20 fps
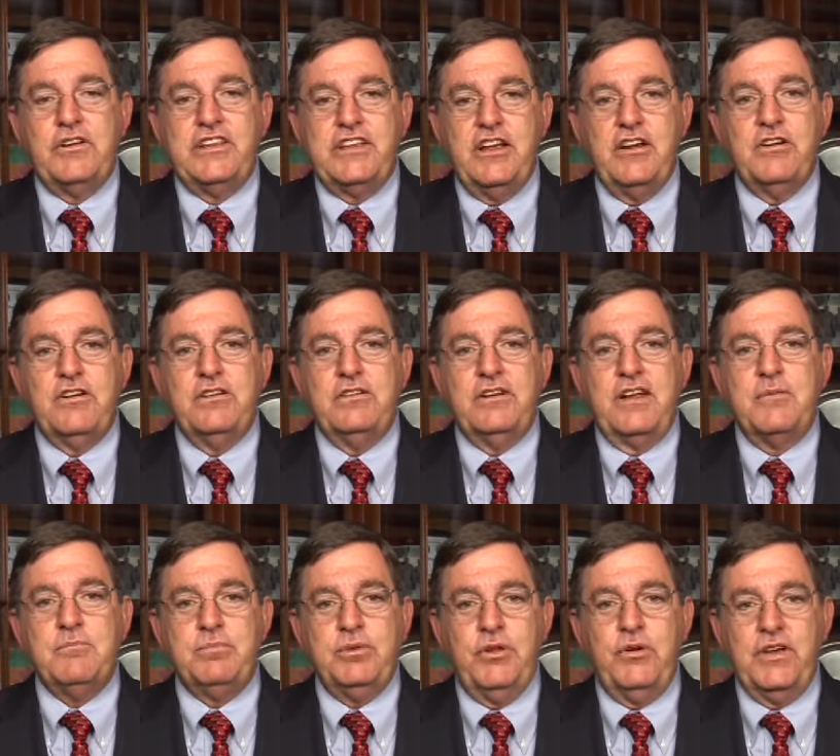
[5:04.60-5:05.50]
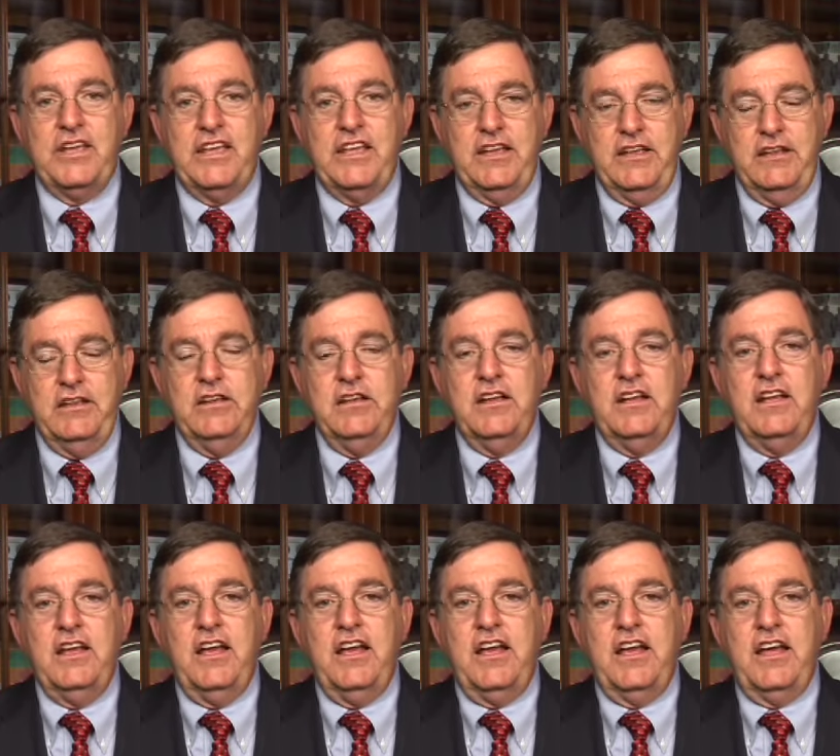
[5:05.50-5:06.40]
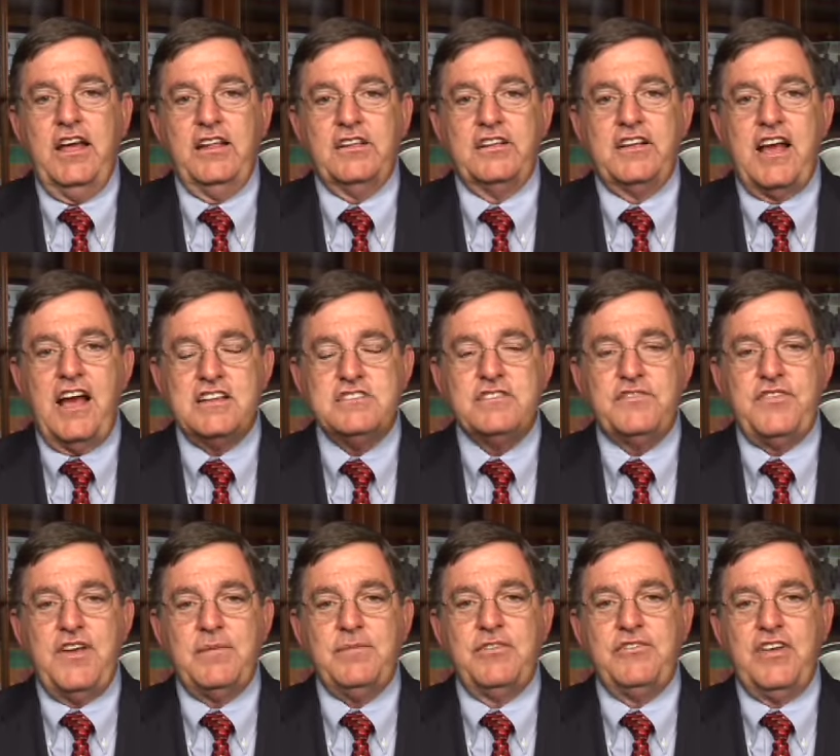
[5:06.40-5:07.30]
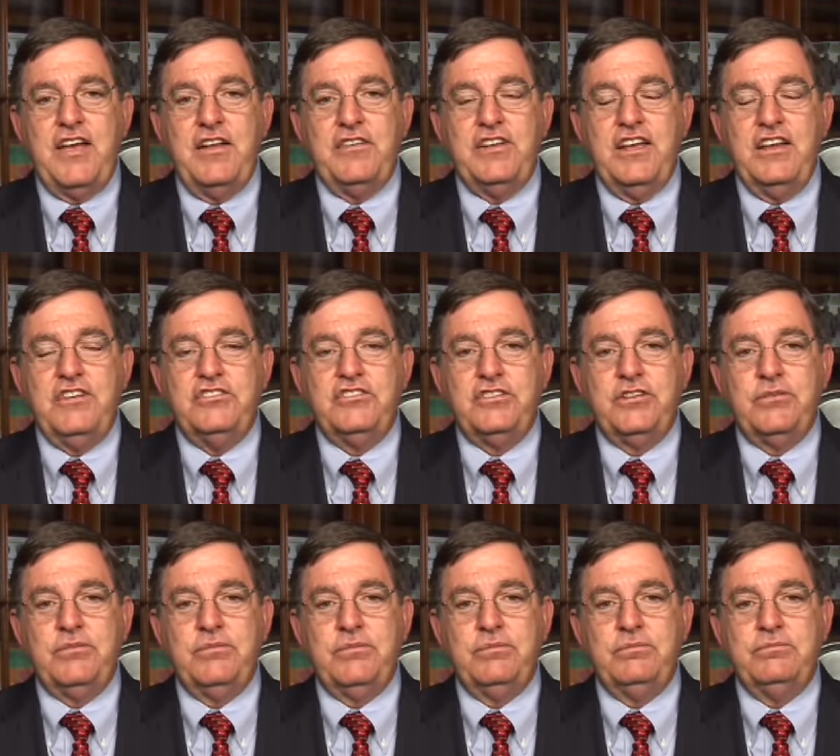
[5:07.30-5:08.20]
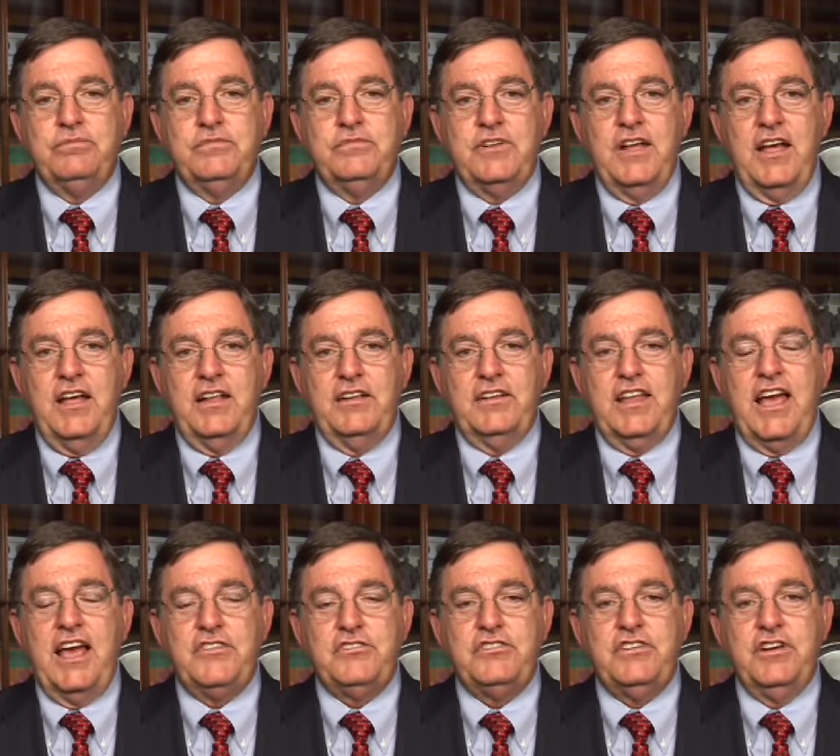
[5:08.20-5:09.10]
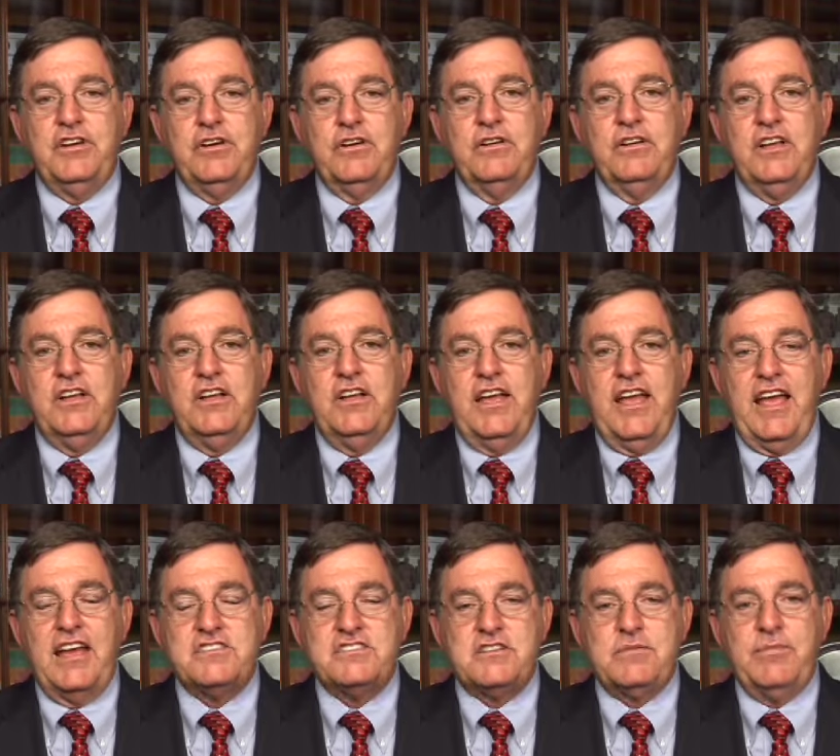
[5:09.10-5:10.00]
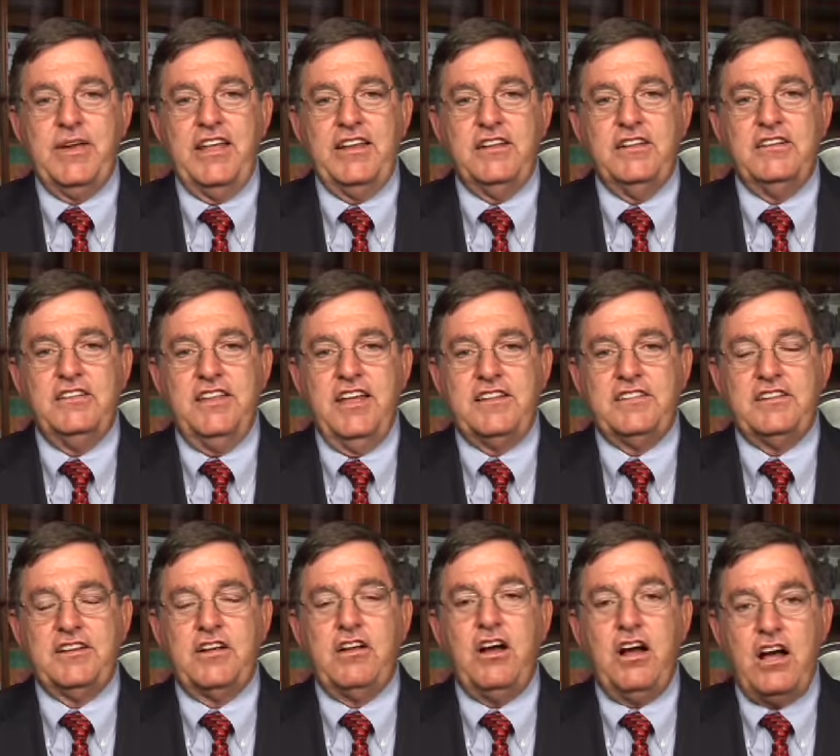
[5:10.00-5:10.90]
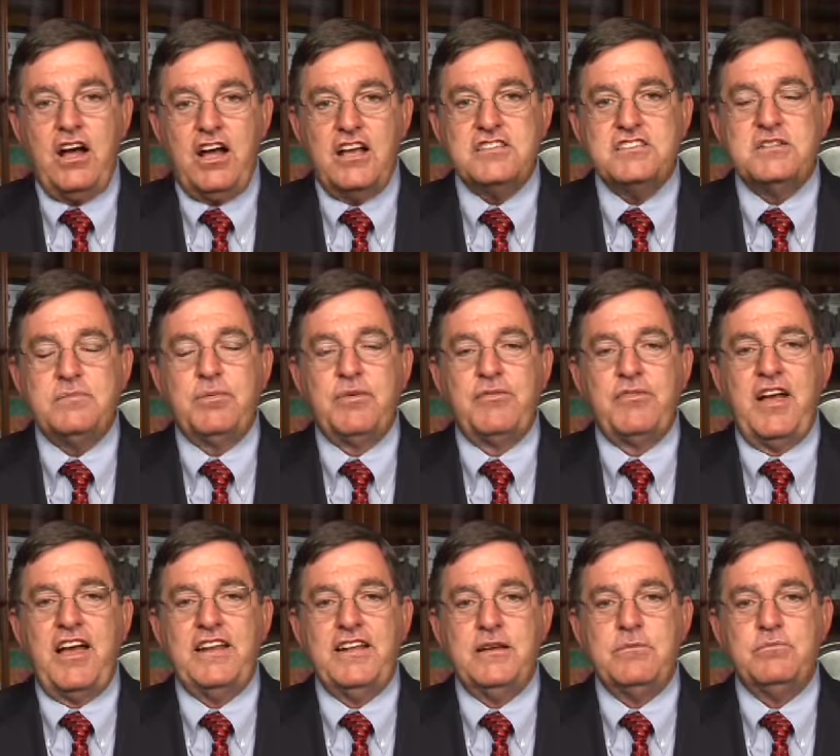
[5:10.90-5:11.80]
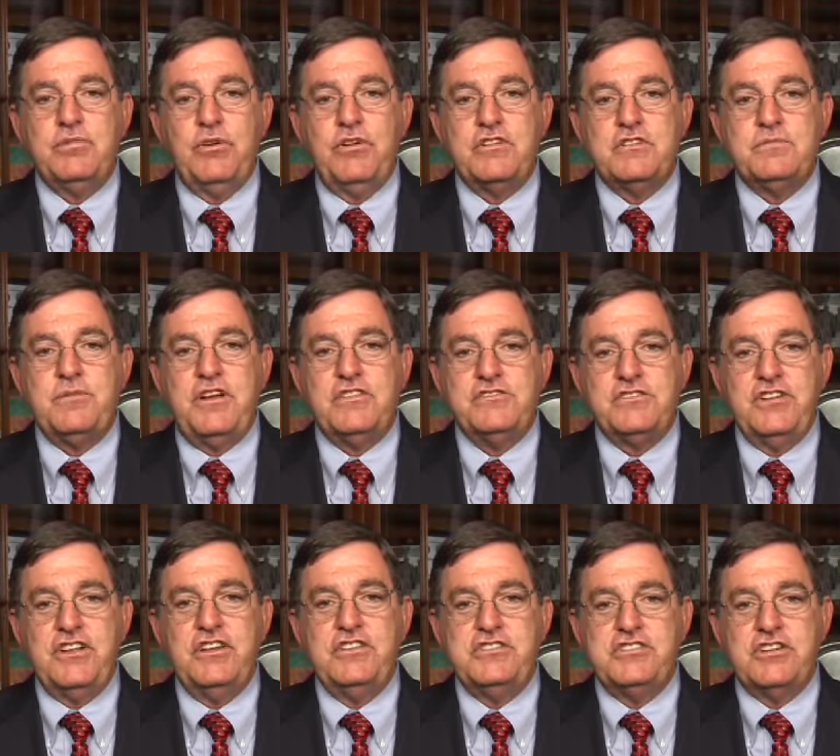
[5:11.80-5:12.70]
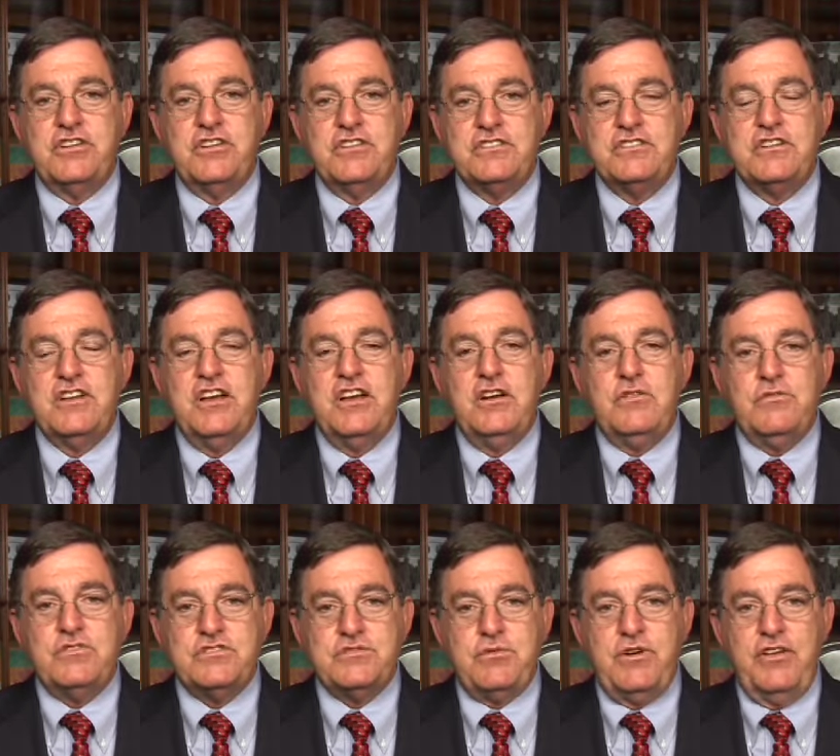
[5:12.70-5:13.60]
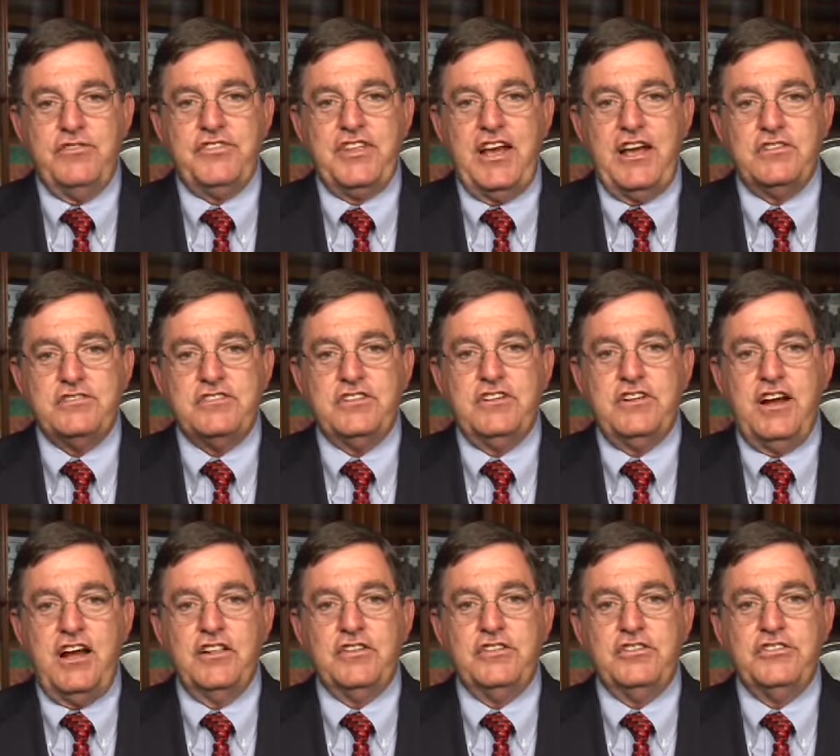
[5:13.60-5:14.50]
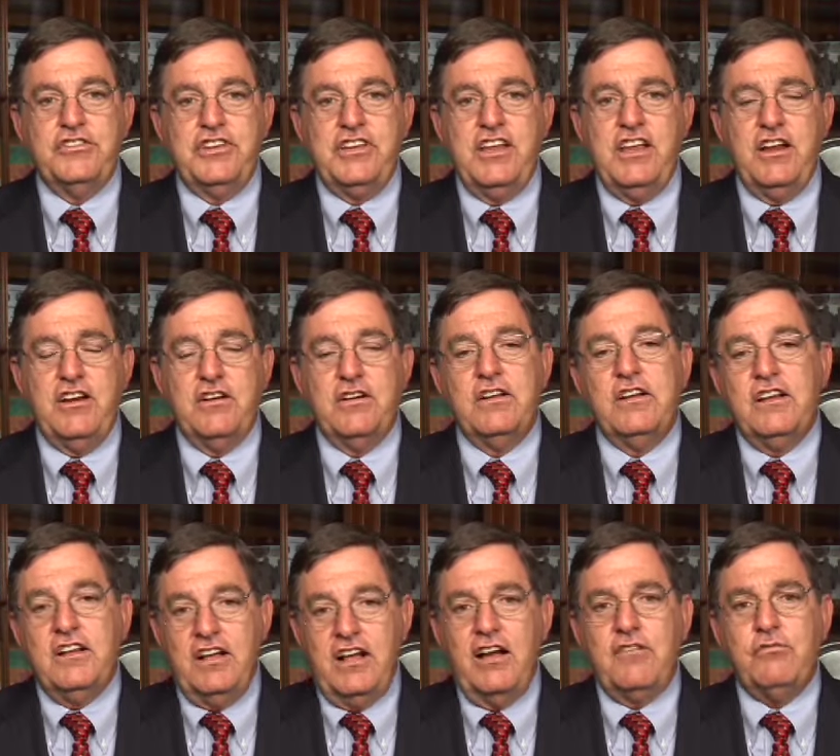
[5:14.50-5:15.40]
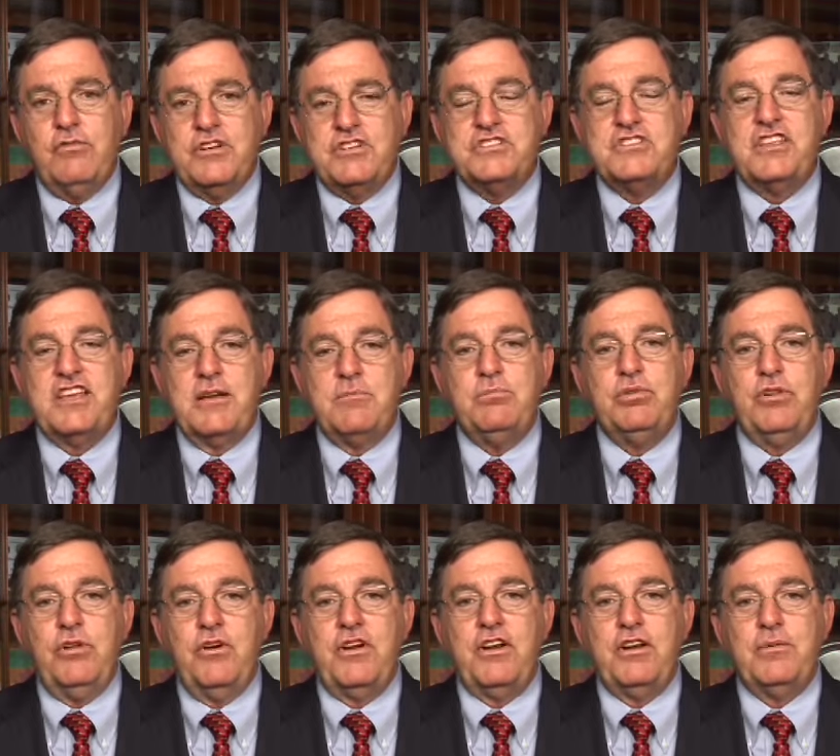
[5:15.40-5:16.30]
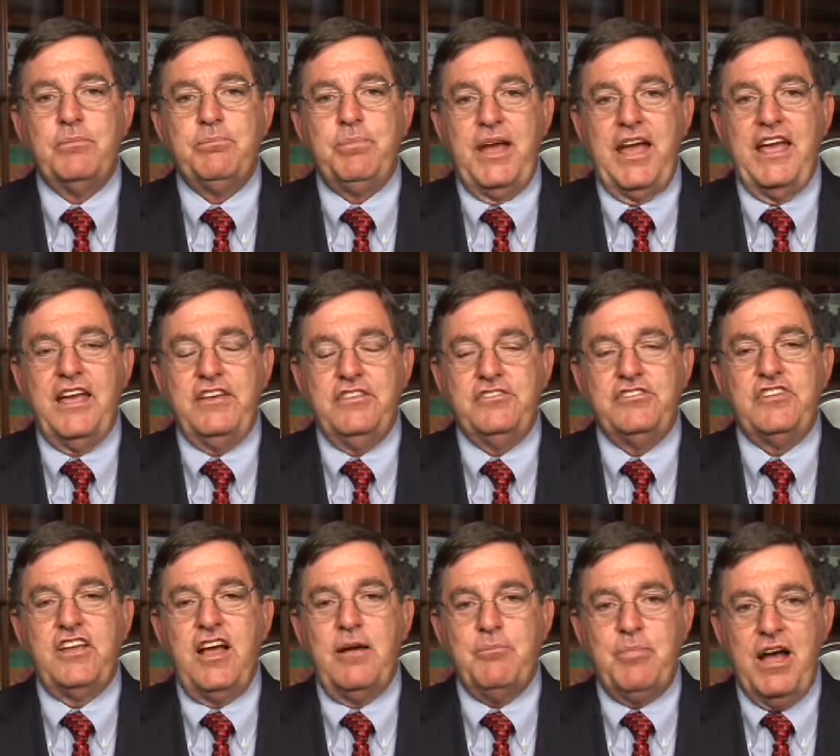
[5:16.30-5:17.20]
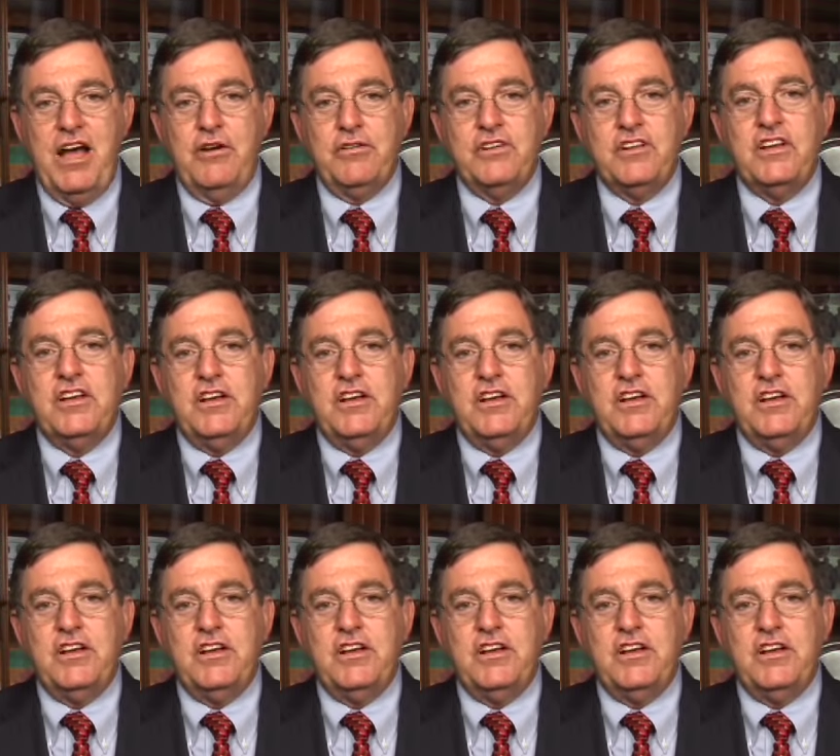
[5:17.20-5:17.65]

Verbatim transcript: a year employee, uh, Kaiser Family Foundation uh, last year estimated that the cost of providing employer sponsored insurance was $12,000 a year, of which the employer pays about